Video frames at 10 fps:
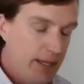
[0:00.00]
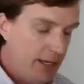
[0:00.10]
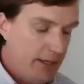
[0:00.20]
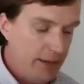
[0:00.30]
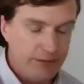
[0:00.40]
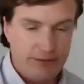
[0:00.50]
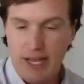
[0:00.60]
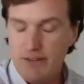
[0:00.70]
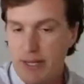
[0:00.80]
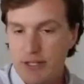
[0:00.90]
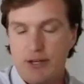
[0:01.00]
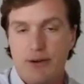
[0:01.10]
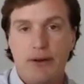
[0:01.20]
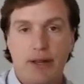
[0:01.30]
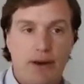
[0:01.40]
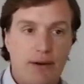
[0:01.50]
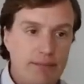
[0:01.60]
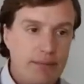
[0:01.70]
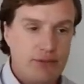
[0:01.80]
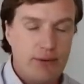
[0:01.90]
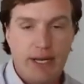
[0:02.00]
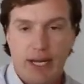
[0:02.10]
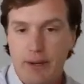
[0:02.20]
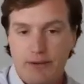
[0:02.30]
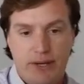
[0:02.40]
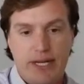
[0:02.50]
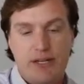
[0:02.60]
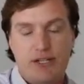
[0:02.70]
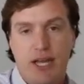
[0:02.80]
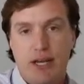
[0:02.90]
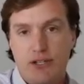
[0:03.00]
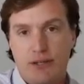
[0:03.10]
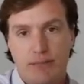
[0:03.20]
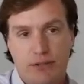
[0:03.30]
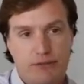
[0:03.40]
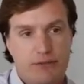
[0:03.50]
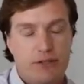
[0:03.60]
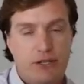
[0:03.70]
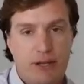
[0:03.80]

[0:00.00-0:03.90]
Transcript: you know, as Dave mentioned earlier, training and training education just such